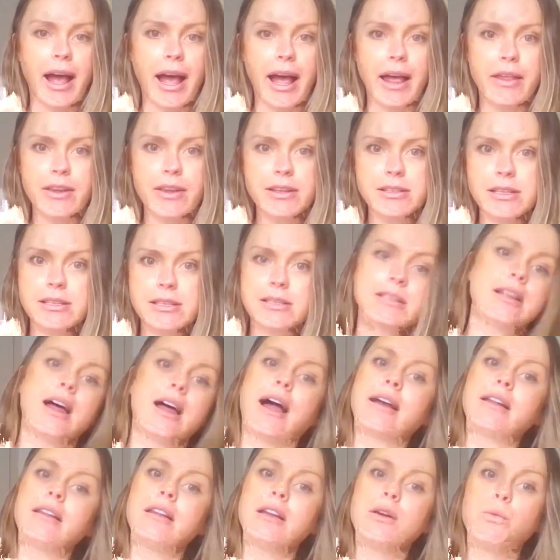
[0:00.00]
And this is
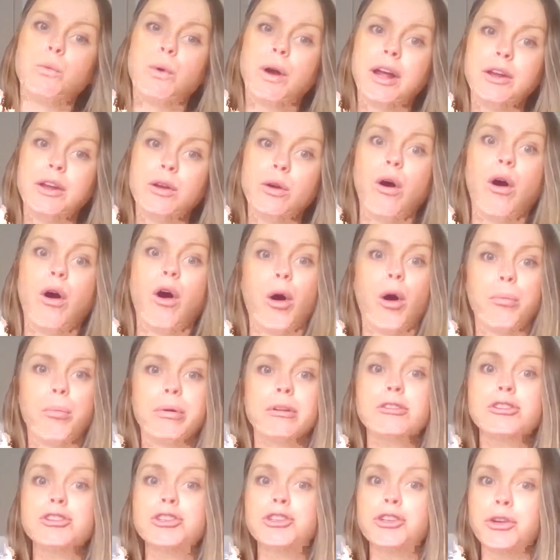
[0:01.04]
likely where your
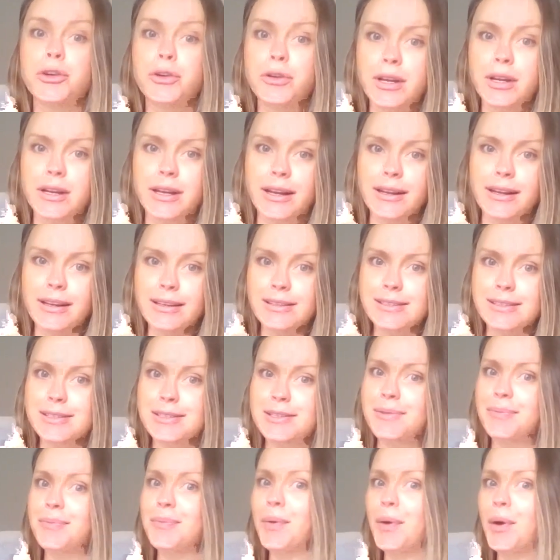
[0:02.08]

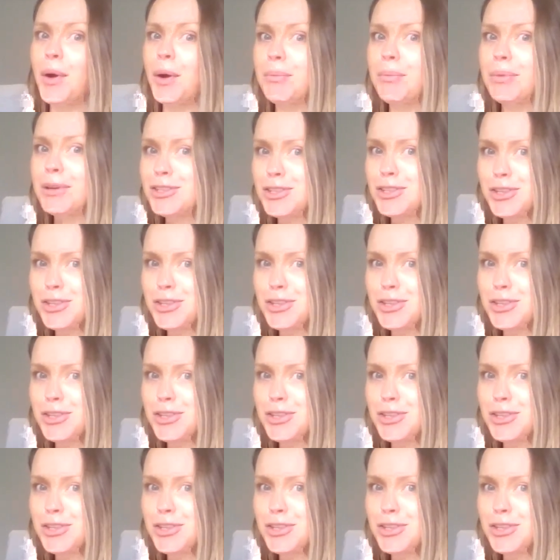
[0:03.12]
opportunities will